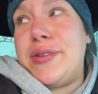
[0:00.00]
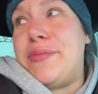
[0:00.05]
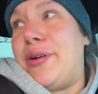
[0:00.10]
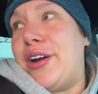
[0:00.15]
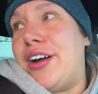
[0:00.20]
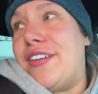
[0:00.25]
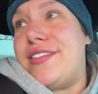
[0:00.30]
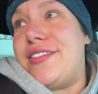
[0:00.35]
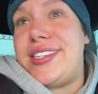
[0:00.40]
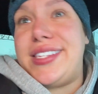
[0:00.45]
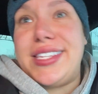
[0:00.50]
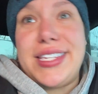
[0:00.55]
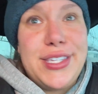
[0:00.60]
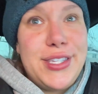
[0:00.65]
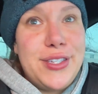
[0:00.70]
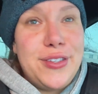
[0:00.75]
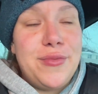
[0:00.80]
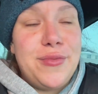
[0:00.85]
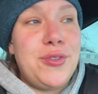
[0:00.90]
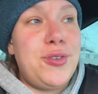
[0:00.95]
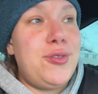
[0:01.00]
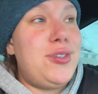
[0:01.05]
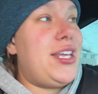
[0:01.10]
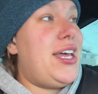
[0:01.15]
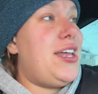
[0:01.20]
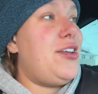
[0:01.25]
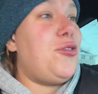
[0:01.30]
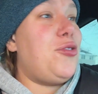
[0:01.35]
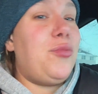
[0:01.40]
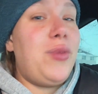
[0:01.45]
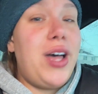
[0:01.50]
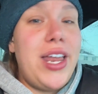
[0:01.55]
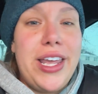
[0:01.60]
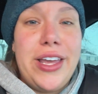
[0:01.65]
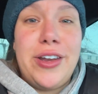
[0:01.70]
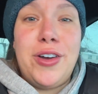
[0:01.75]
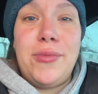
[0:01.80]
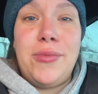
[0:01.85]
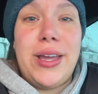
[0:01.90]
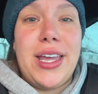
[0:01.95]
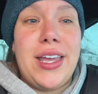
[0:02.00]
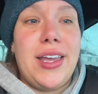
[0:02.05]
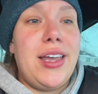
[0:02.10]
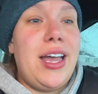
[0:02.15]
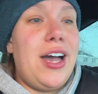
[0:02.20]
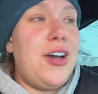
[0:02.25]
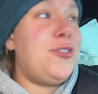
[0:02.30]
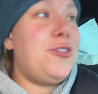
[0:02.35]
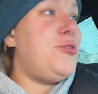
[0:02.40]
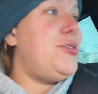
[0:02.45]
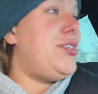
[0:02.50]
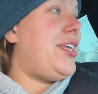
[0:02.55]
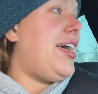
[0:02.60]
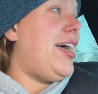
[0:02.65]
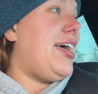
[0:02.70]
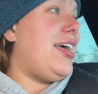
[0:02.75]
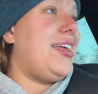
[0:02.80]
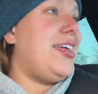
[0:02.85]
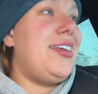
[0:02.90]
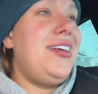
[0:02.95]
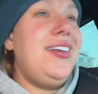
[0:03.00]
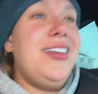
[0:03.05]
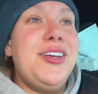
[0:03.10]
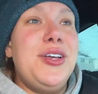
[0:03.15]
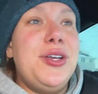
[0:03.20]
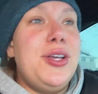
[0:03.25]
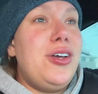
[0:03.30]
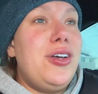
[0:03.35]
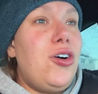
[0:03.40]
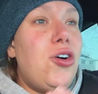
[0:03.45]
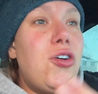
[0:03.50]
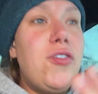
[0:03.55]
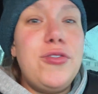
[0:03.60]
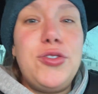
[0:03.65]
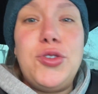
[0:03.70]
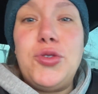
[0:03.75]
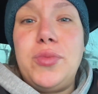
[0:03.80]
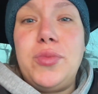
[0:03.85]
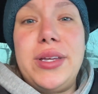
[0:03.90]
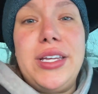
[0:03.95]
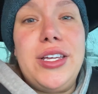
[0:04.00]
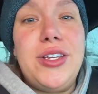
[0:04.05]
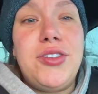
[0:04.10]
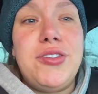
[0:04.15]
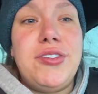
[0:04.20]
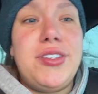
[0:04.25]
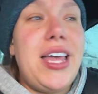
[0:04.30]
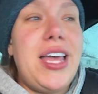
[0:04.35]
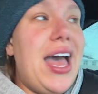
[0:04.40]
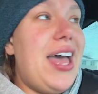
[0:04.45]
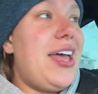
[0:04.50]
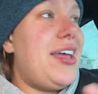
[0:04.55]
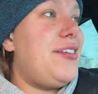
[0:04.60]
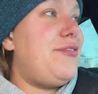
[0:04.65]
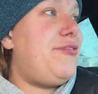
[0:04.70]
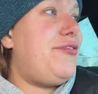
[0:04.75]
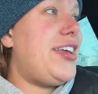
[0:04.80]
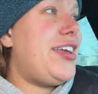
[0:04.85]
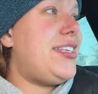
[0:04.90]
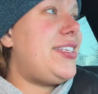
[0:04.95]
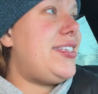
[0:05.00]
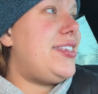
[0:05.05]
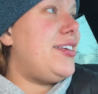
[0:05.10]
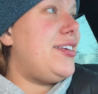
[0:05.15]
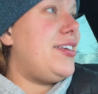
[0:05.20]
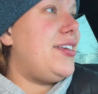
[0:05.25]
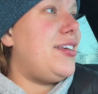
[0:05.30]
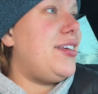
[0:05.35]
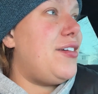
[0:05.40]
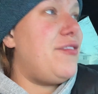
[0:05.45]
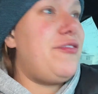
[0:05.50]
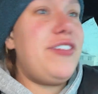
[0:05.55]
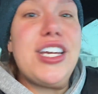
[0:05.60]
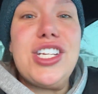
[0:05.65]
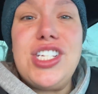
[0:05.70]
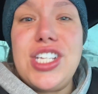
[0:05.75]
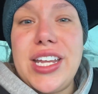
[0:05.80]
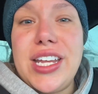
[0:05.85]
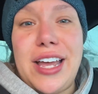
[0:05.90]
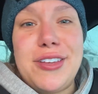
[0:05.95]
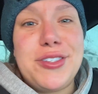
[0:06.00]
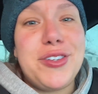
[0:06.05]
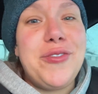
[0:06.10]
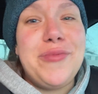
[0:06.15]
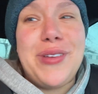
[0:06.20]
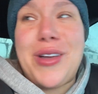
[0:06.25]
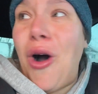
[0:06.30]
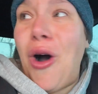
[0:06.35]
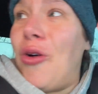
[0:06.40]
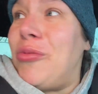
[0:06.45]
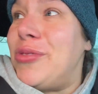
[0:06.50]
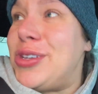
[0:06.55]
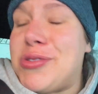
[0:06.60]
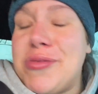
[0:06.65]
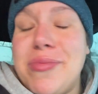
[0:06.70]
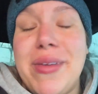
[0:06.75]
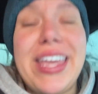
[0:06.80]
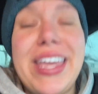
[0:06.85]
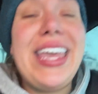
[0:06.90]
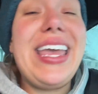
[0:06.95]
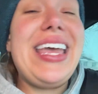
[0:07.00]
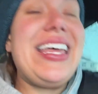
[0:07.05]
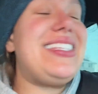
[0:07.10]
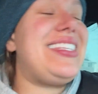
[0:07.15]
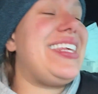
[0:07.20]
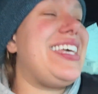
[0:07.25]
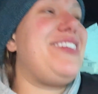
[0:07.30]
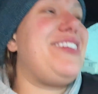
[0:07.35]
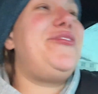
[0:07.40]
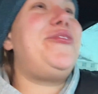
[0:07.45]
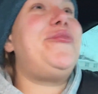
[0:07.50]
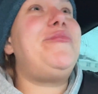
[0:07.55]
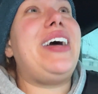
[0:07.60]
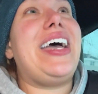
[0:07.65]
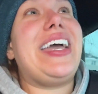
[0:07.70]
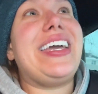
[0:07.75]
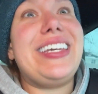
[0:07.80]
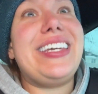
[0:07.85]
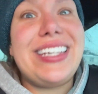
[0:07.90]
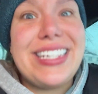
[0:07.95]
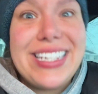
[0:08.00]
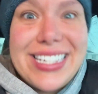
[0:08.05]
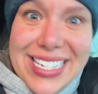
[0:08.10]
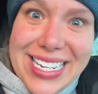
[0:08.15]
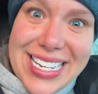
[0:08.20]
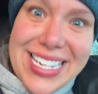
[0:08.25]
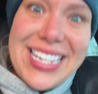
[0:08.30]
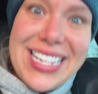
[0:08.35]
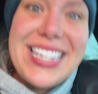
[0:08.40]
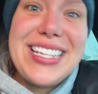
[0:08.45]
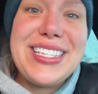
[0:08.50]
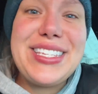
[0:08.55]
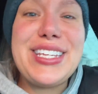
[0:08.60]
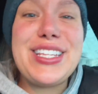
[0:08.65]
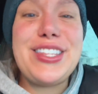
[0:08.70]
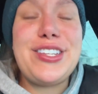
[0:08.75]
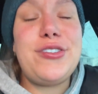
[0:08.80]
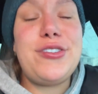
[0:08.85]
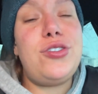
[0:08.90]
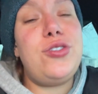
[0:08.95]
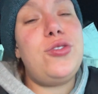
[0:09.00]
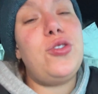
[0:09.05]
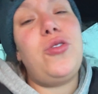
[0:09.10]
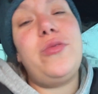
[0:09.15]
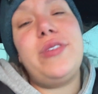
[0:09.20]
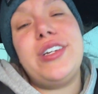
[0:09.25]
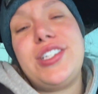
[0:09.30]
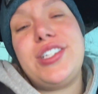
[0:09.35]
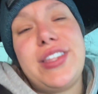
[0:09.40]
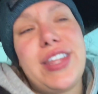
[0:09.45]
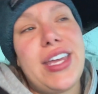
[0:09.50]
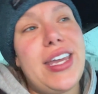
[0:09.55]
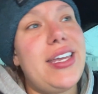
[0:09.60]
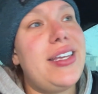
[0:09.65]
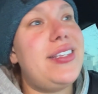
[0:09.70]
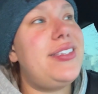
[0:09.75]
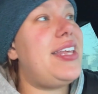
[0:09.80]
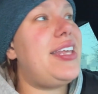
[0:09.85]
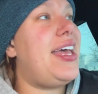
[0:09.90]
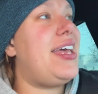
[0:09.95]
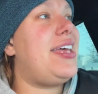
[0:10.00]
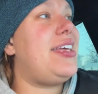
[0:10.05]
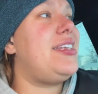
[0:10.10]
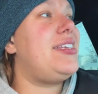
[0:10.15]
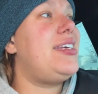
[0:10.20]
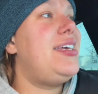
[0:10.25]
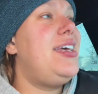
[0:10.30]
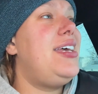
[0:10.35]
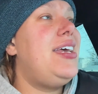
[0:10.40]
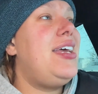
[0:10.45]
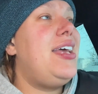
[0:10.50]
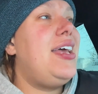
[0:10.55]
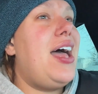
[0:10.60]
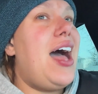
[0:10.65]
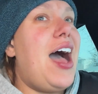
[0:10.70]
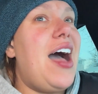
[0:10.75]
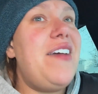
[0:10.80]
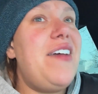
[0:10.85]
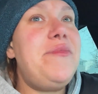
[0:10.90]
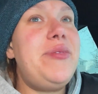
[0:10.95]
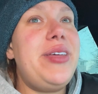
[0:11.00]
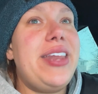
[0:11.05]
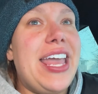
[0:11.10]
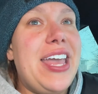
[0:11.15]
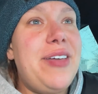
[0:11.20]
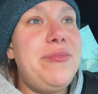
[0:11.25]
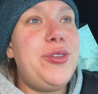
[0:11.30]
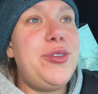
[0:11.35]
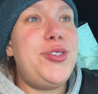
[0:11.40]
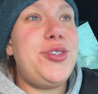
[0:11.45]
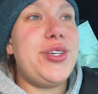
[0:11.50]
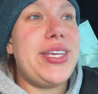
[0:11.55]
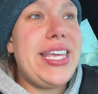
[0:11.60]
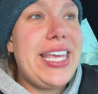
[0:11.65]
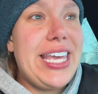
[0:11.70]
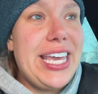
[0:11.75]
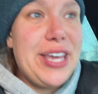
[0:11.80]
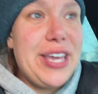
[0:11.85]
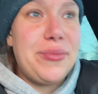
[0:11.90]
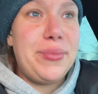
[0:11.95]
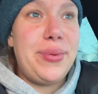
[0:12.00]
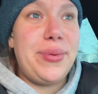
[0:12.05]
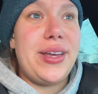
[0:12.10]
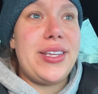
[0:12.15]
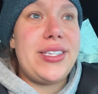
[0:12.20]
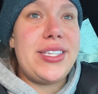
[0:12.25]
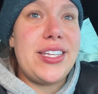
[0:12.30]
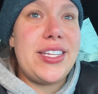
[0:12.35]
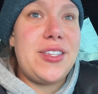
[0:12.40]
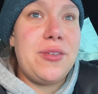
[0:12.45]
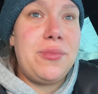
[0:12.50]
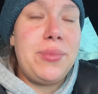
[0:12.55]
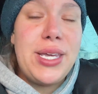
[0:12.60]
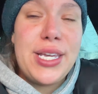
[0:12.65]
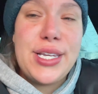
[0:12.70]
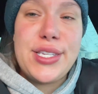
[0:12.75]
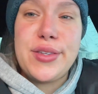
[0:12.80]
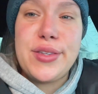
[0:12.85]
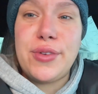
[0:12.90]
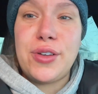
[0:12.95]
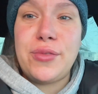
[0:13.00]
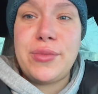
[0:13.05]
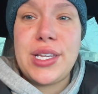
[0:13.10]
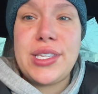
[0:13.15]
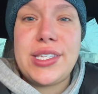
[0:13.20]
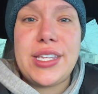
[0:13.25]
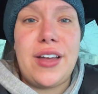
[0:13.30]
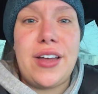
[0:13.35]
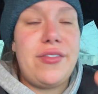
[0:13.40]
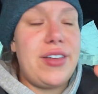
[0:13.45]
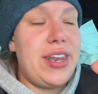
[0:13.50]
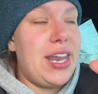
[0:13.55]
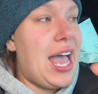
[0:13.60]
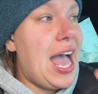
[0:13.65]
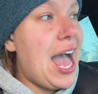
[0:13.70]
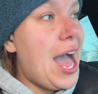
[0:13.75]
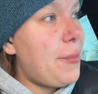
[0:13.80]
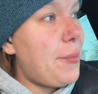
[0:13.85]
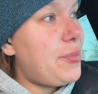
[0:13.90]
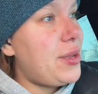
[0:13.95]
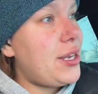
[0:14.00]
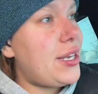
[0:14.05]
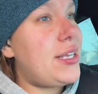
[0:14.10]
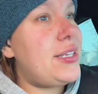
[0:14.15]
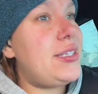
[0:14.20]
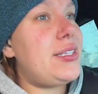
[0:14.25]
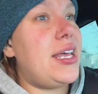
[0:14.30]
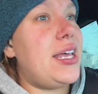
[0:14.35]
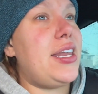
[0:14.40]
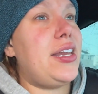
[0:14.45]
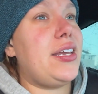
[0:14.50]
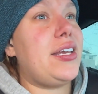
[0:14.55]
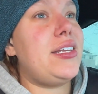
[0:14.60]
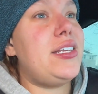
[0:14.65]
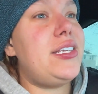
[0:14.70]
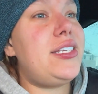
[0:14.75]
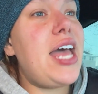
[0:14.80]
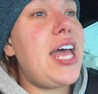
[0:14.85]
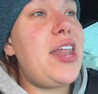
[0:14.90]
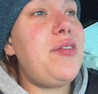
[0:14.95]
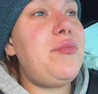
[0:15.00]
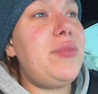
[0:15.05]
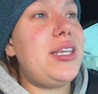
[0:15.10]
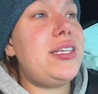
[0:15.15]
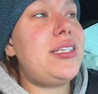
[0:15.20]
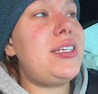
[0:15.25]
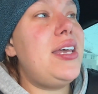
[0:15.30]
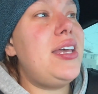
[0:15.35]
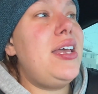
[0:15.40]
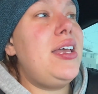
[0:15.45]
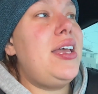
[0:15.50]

part of the system, who's had no money in her bank account, who's had overdue bills, who's had faced eviction. I was going to be homeless with my kids. Like, oh my goodness. Like there's so much things. And I've been able to keep a sense of peace about myself, and a happiness and a contentment